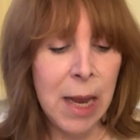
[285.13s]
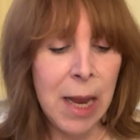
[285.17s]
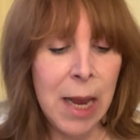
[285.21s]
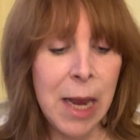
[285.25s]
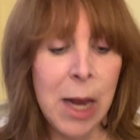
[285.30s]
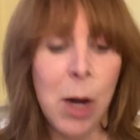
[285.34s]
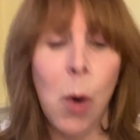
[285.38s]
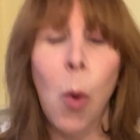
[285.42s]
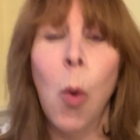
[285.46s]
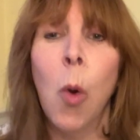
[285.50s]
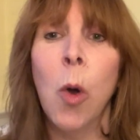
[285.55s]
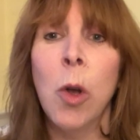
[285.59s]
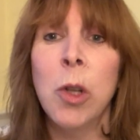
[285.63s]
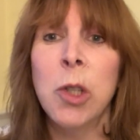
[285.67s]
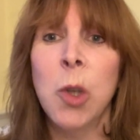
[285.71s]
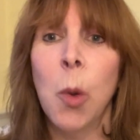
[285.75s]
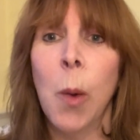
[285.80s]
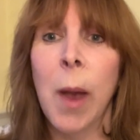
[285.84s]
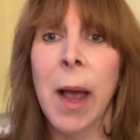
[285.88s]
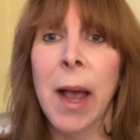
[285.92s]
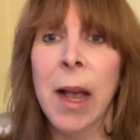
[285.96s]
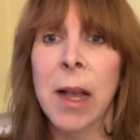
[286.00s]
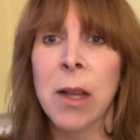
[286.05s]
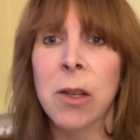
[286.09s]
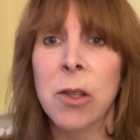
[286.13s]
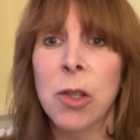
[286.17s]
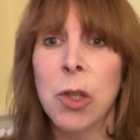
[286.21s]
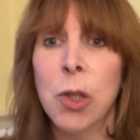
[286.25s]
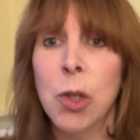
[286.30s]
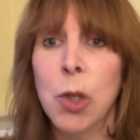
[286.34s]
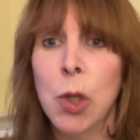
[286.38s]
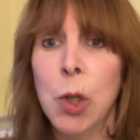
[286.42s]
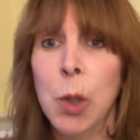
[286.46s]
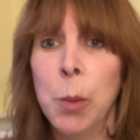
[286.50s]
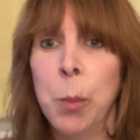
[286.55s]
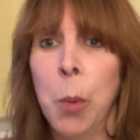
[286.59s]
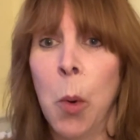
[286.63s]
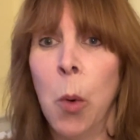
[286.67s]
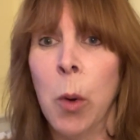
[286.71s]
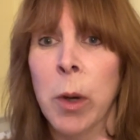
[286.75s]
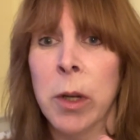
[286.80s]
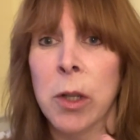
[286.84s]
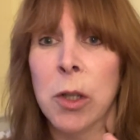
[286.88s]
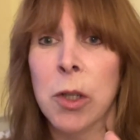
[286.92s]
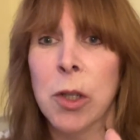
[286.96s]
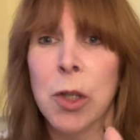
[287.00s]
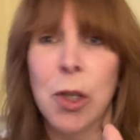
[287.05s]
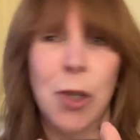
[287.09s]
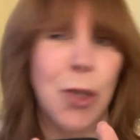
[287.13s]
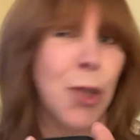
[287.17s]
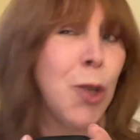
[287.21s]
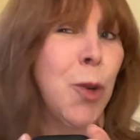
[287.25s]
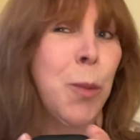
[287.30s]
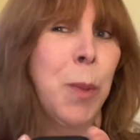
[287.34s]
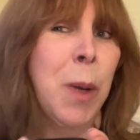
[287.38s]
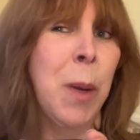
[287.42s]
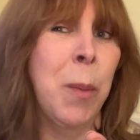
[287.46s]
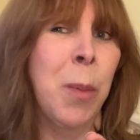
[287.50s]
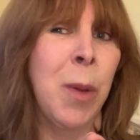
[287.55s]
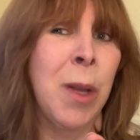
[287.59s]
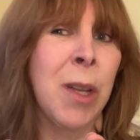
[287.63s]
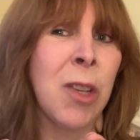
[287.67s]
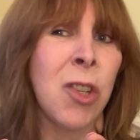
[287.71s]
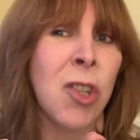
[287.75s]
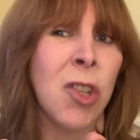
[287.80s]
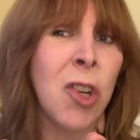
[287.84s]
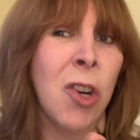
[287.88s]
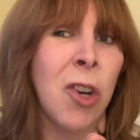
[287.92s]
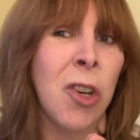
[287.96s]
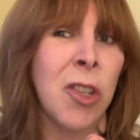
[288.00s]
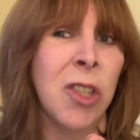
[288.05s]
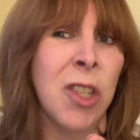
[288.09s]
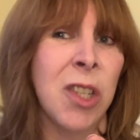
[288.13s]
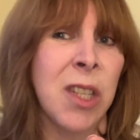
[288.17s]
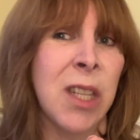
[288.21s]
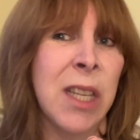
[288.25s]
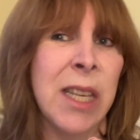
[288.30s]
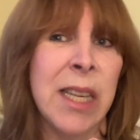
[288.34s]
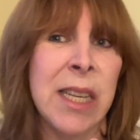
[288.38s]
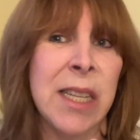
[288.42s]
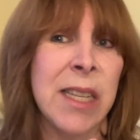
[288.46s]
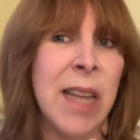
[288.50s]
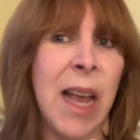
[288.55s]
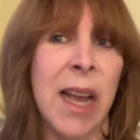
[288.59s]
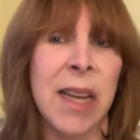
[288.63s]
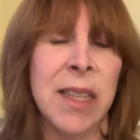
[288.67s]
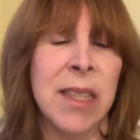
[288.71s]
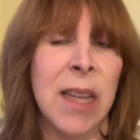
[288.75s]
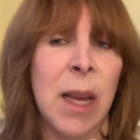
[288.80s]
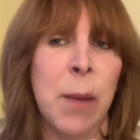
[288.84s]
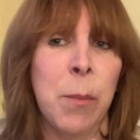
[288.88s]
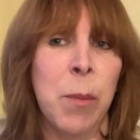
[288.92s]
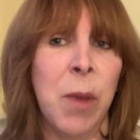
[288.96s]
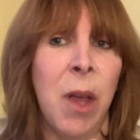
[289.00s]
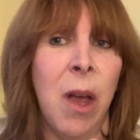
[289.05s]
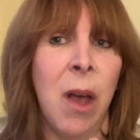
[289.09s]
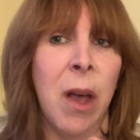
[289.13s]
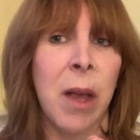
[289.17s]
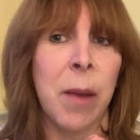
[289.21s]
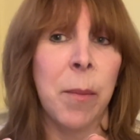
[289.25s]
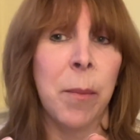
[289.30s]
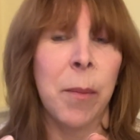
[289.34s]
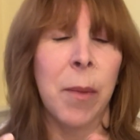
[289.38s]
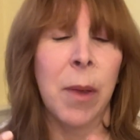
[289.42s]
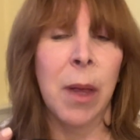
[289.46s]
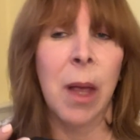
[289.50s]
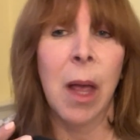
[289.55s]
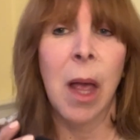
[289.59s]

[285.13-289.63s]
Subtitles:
It also has 2 ports, so 2 people can charge at the exact same time.